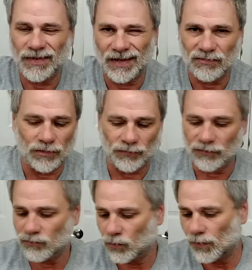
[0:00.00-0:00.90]
That's a different
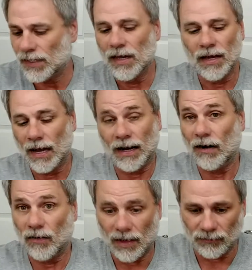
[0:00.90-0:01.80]
story, and I
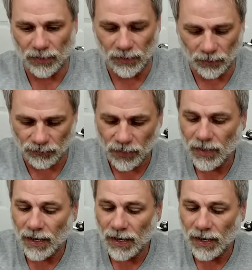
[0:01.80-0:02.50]
don't have one of those.